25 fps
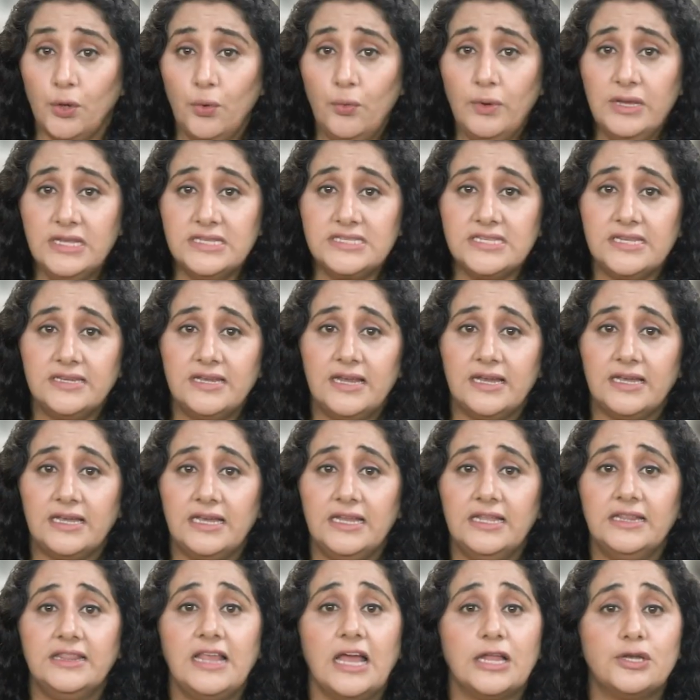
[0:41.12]

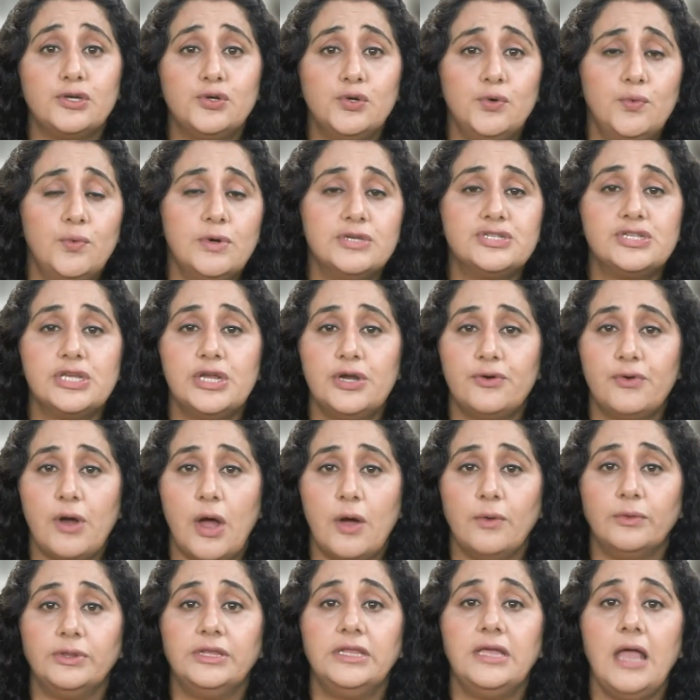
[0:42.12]
coincidentally, that too was
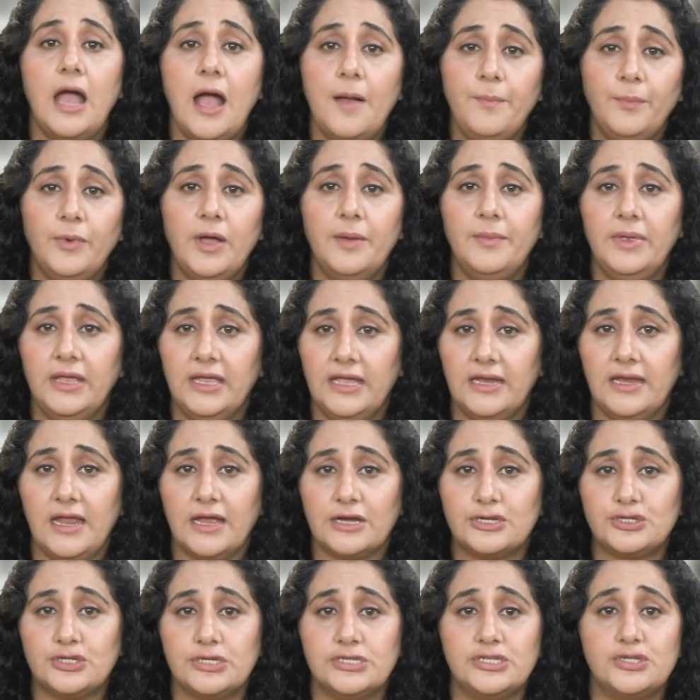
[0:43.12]
around the upcoming
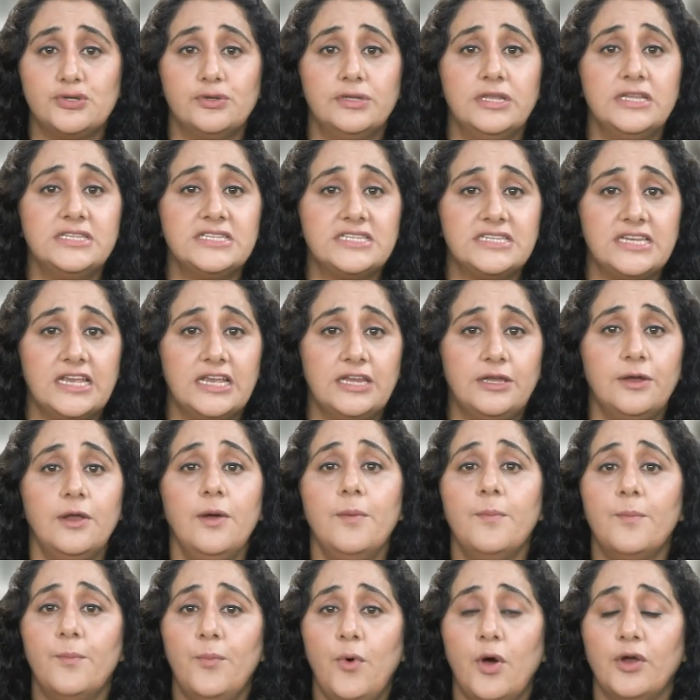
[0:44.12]
elections to the state
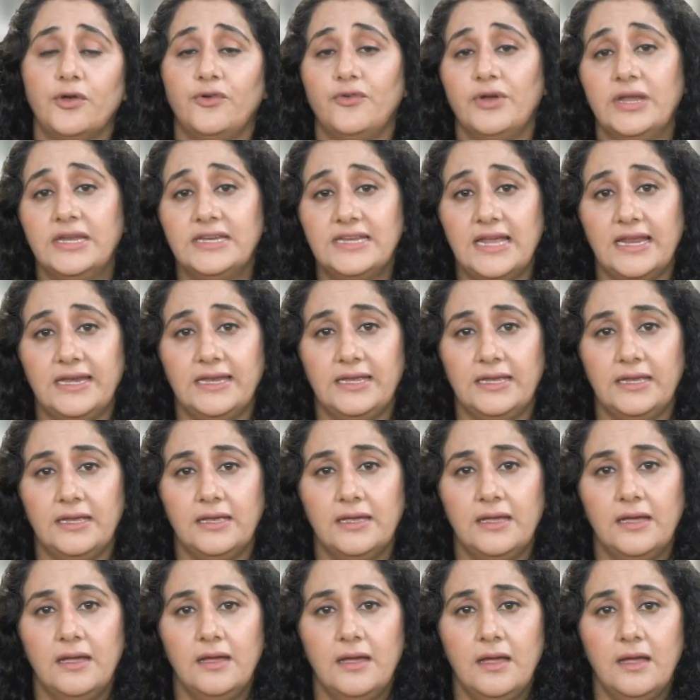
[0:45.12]
bordering Delhi.
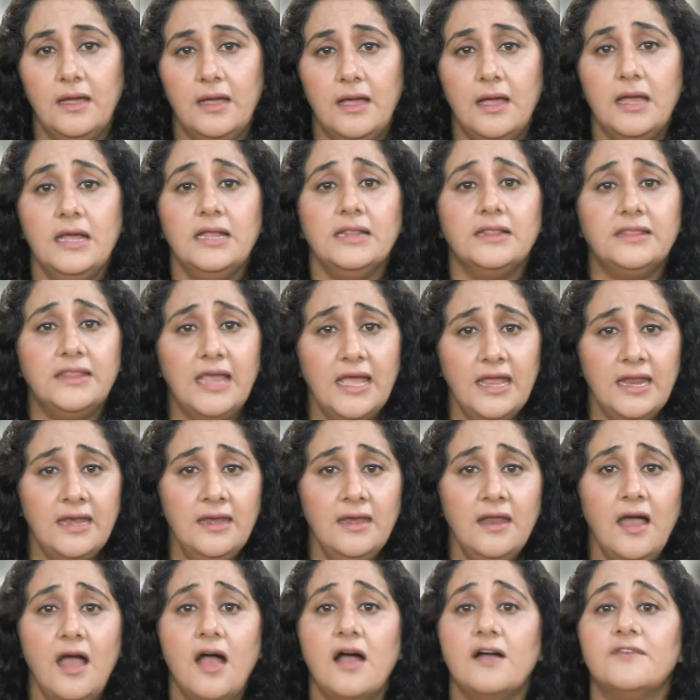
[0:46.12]

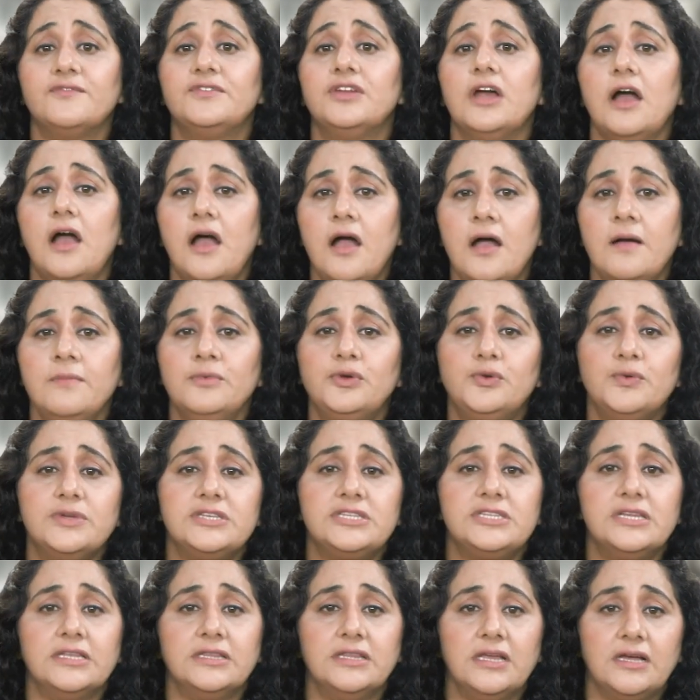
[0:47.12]
Then, after arm
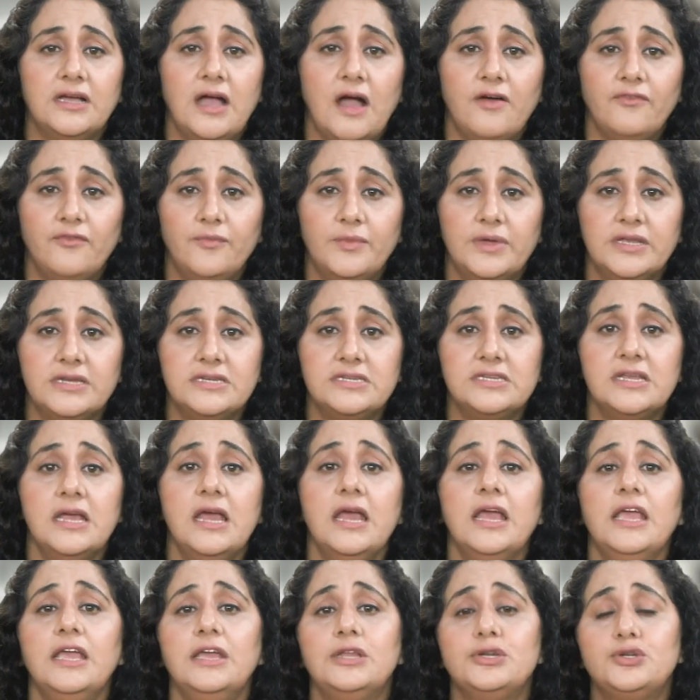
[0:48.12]
twisting the government
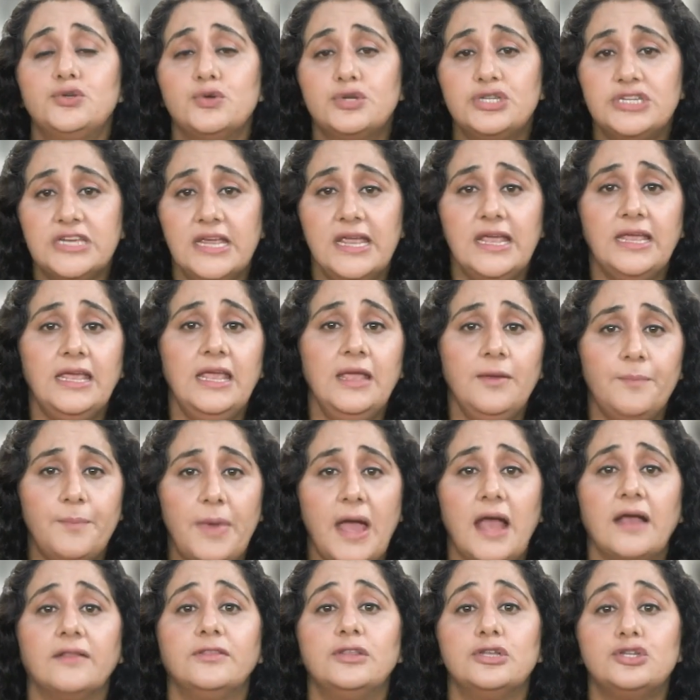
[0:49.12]
into taking
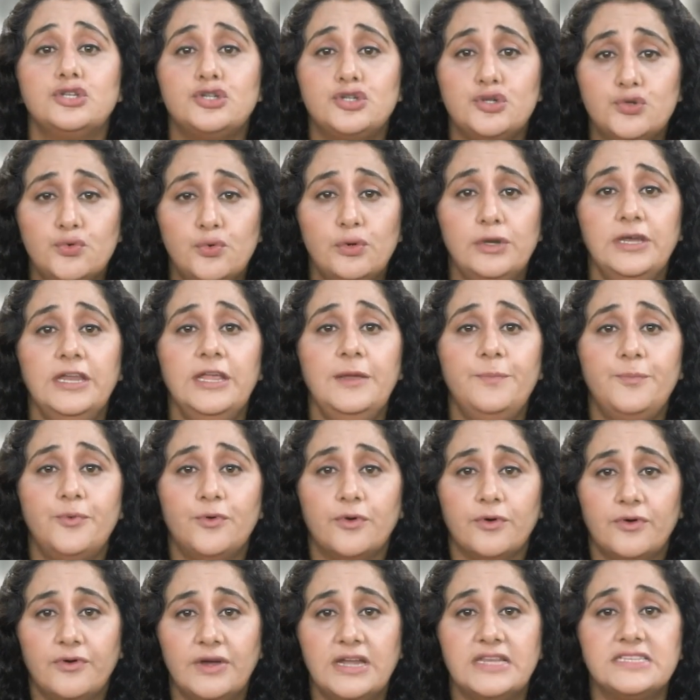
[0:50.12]
back the truly
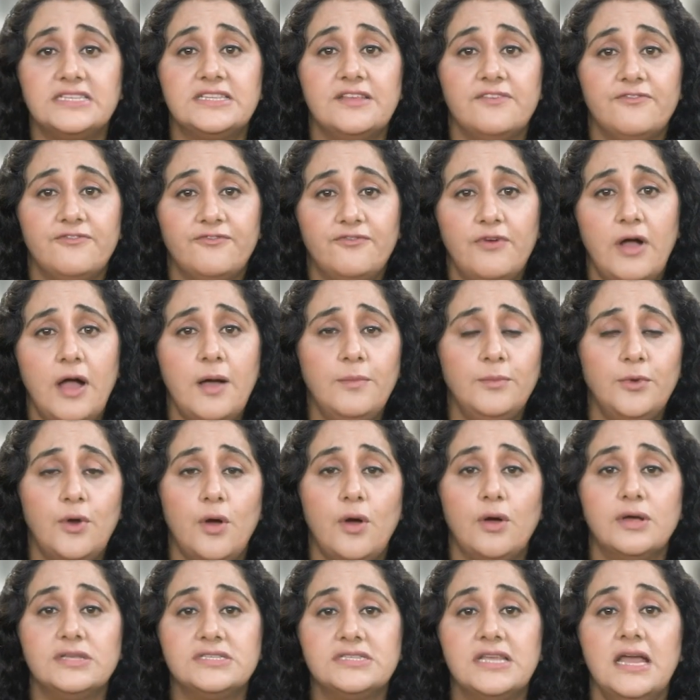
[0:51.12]
progressive farm
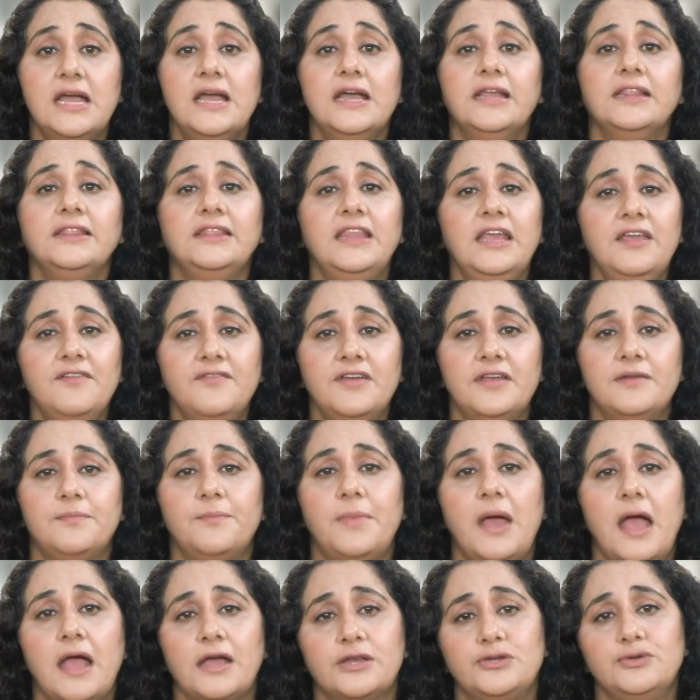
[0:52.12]
laws, they went
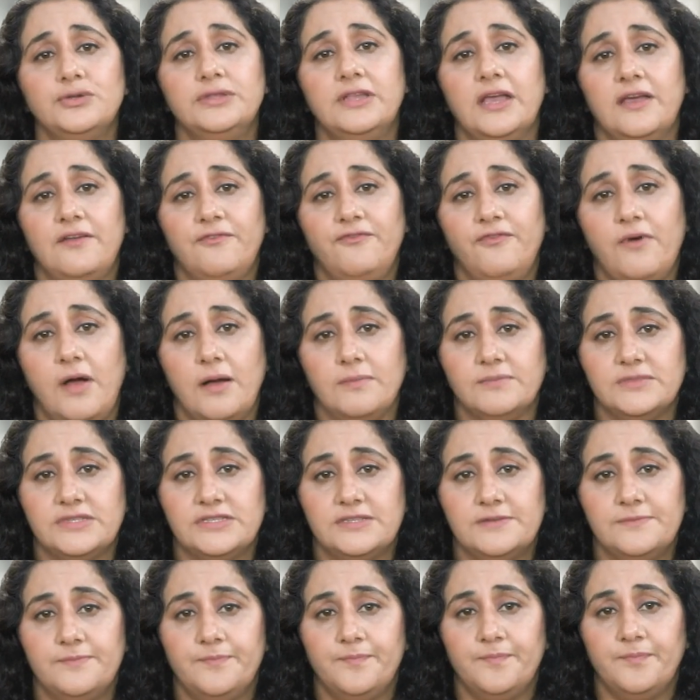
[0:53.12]
back to their
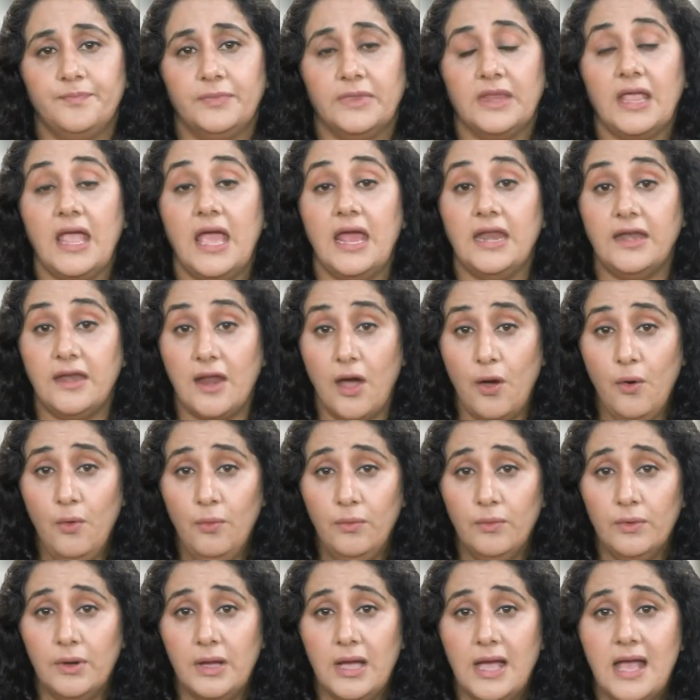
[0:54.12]
farms. And now,
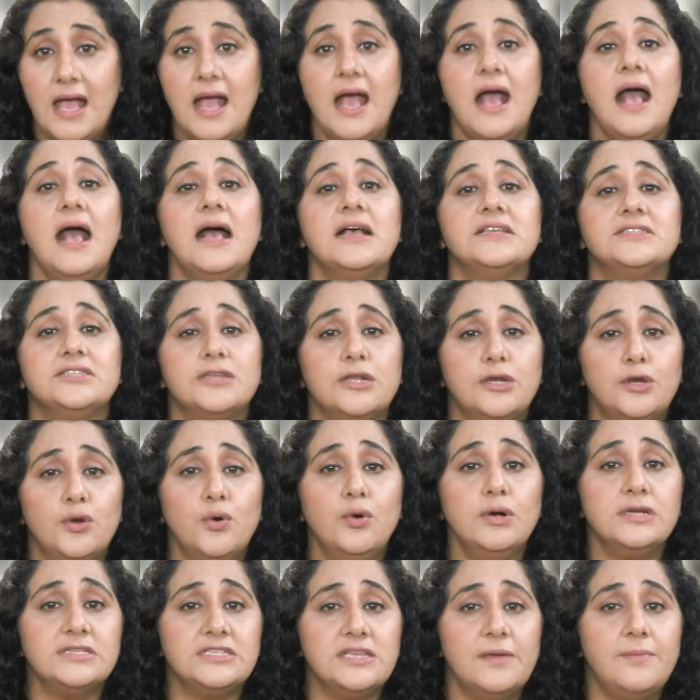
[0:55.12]
as the
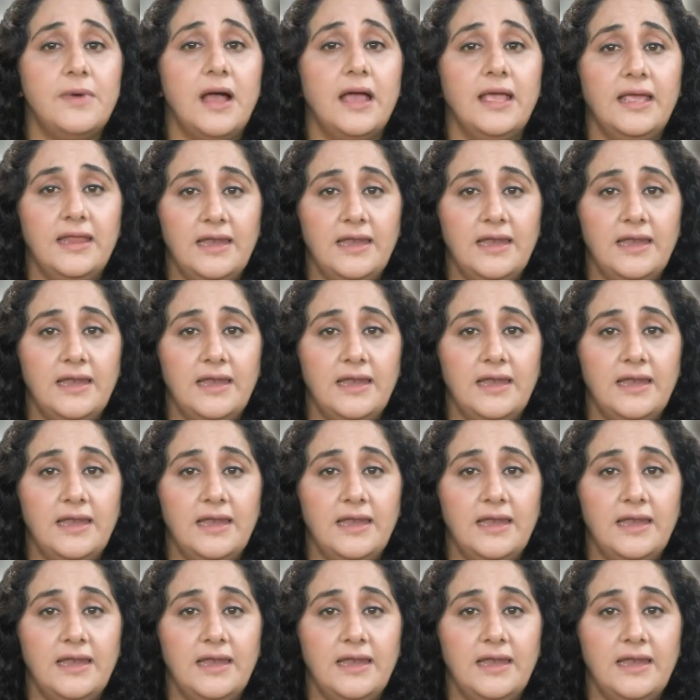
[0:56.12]
Lok Sabha